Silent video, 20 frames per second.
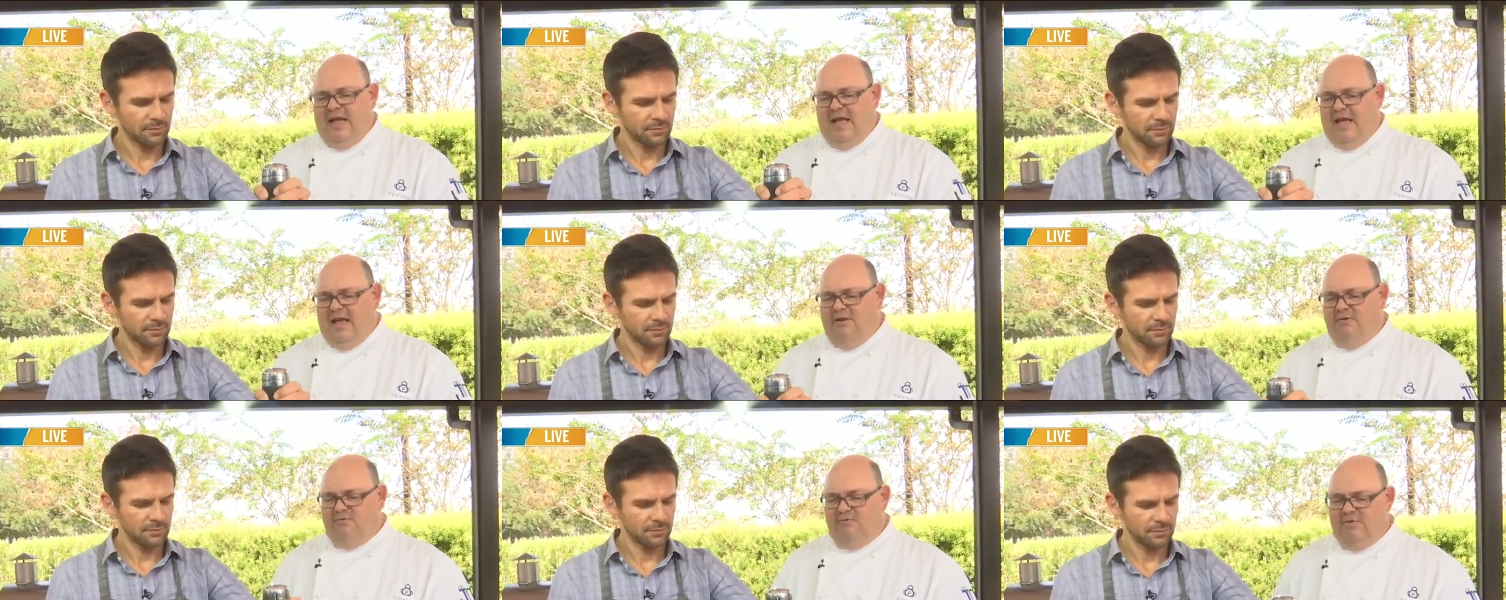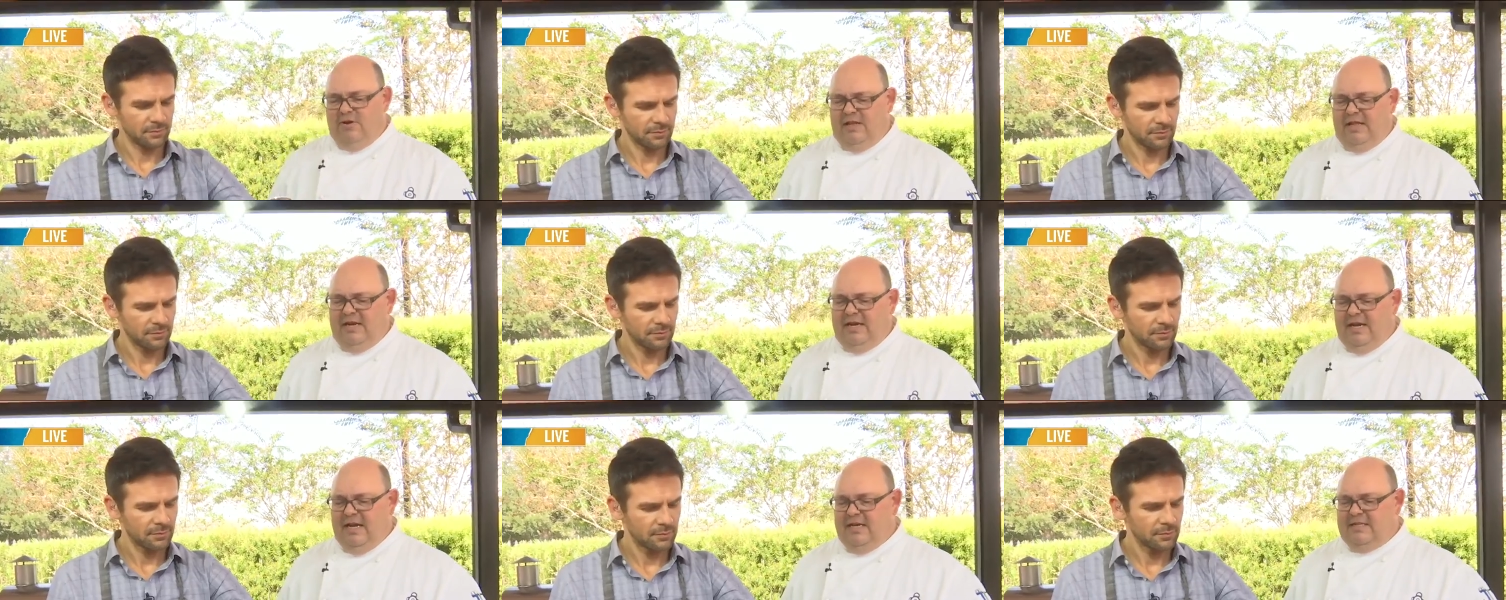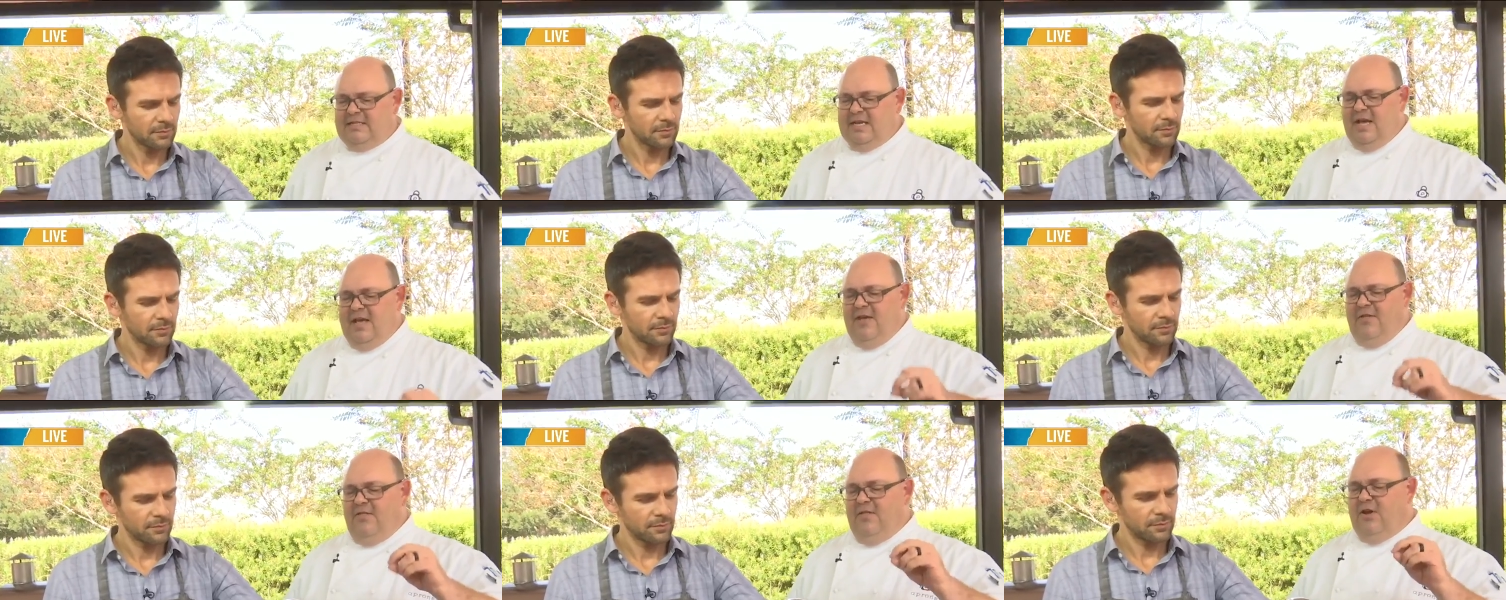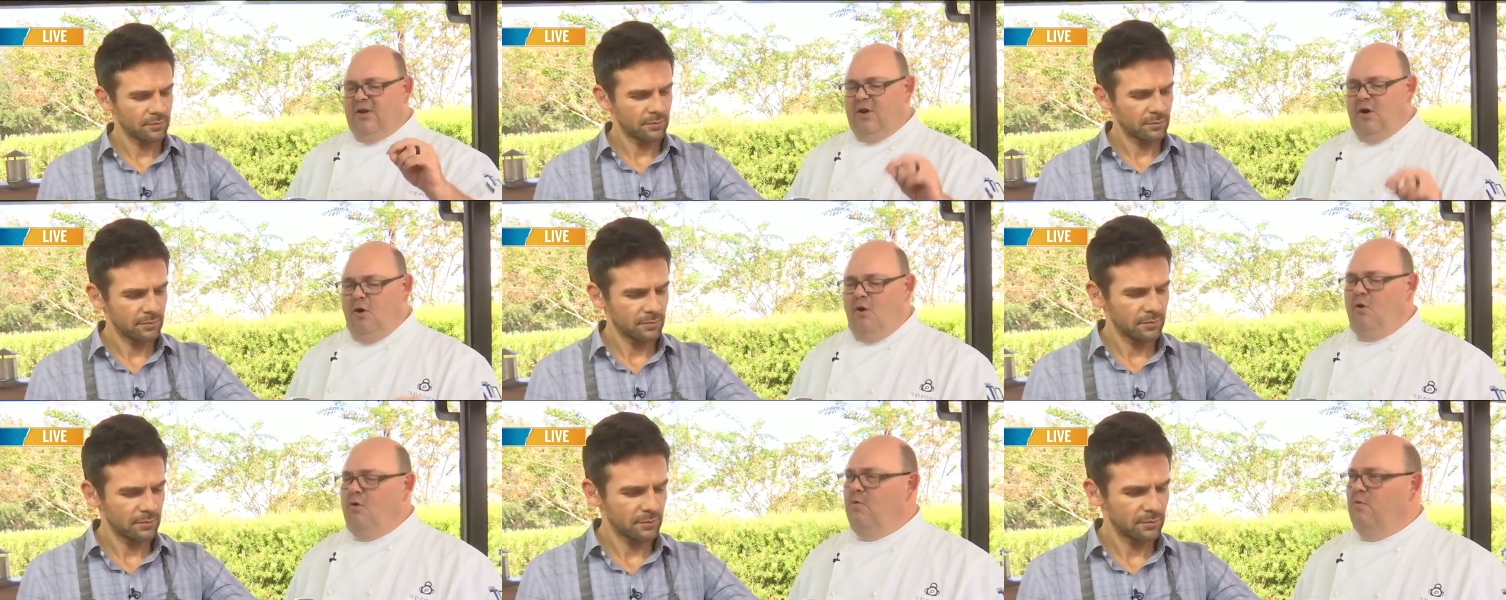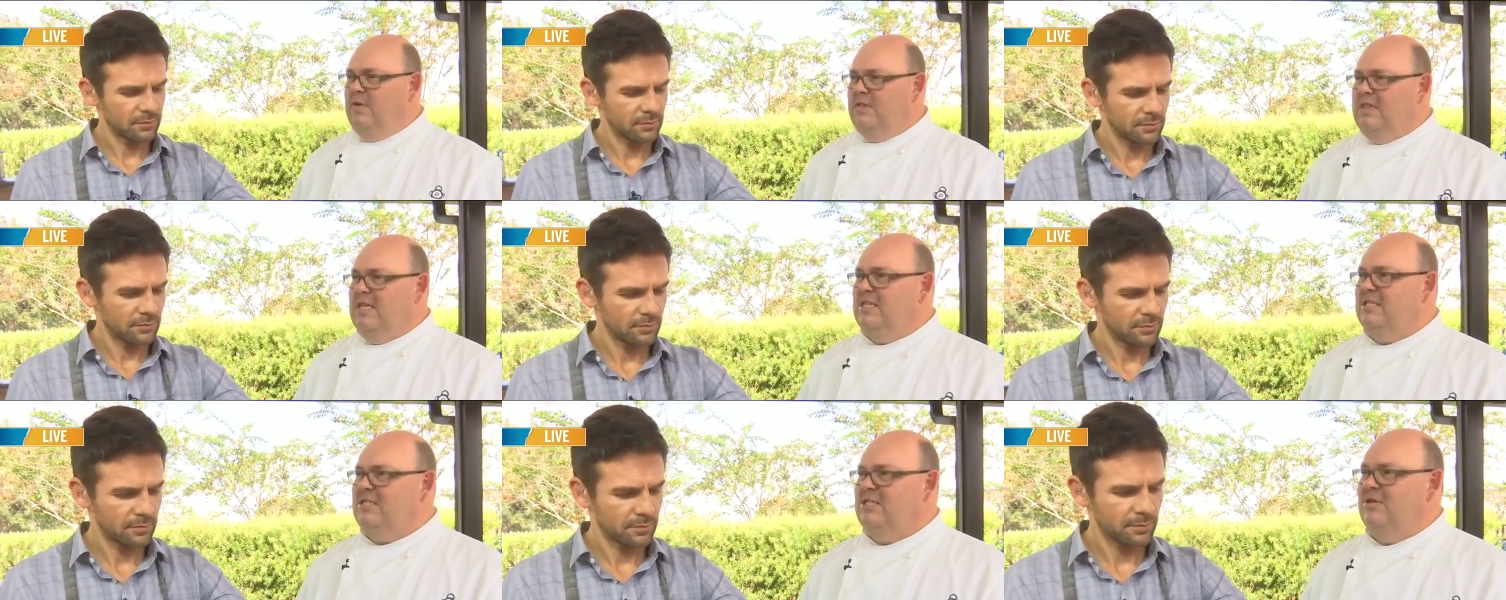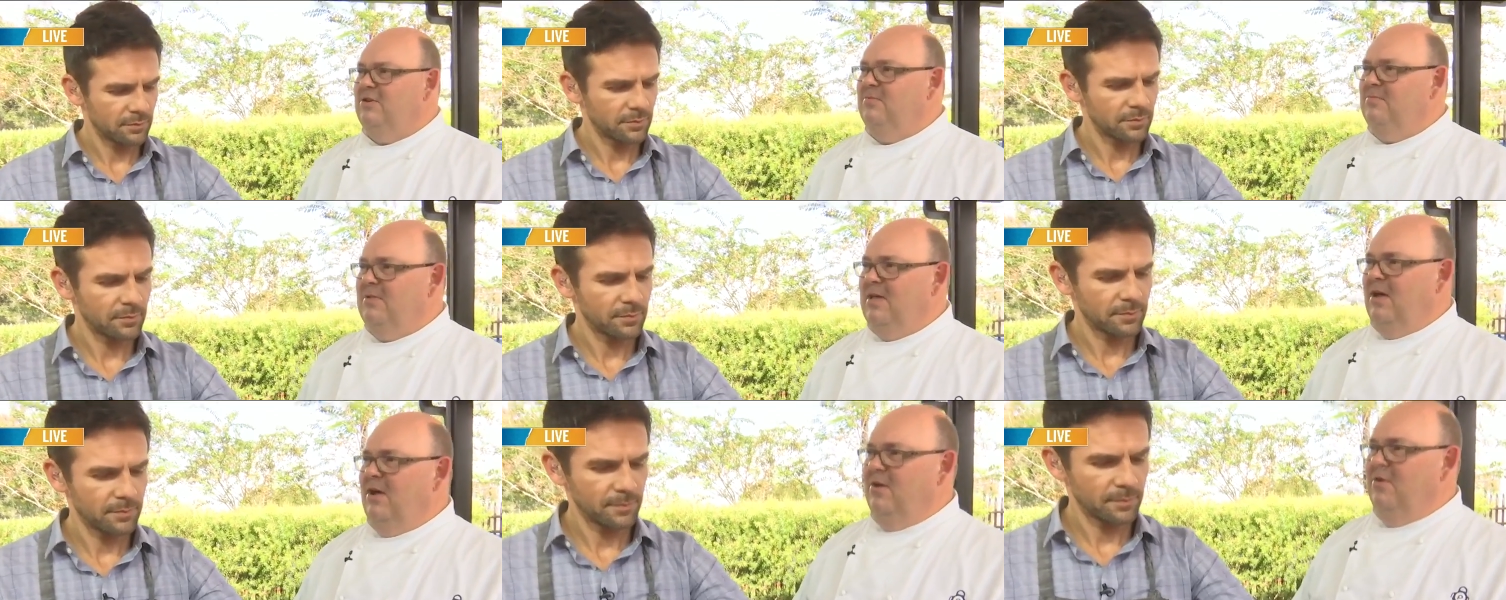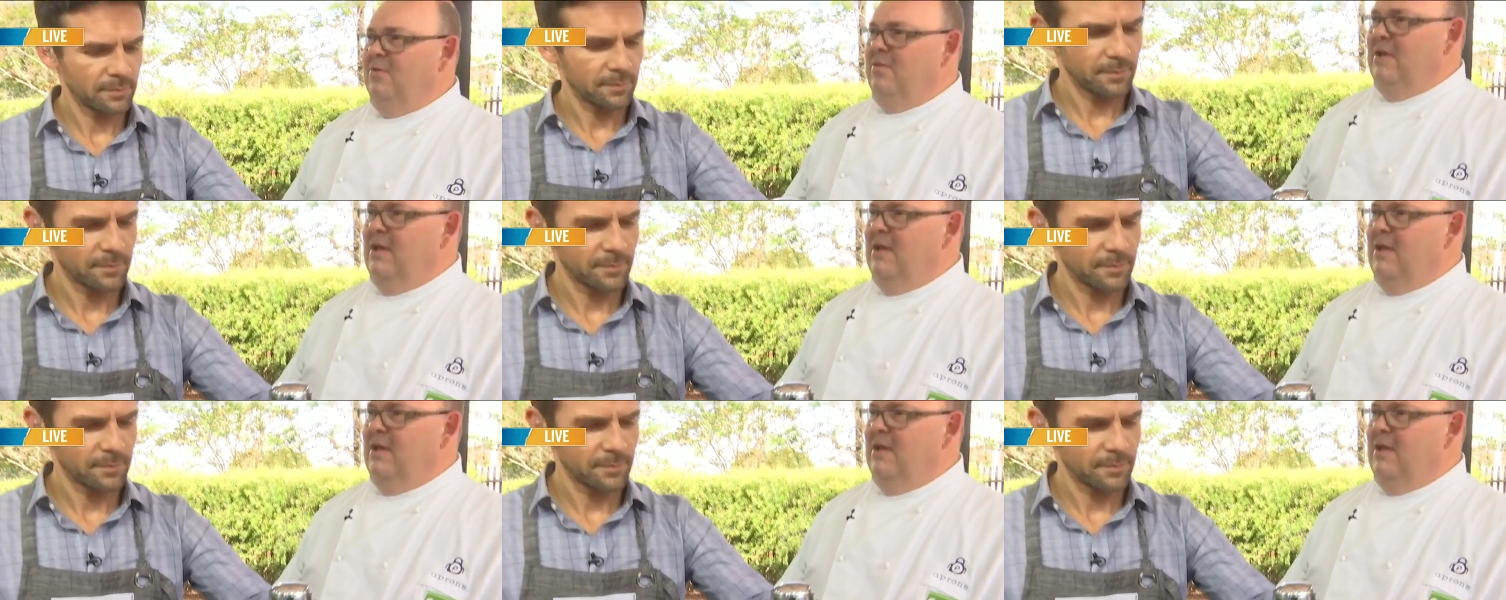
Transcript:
Speaker 1: It really does. The goal with this soup, though,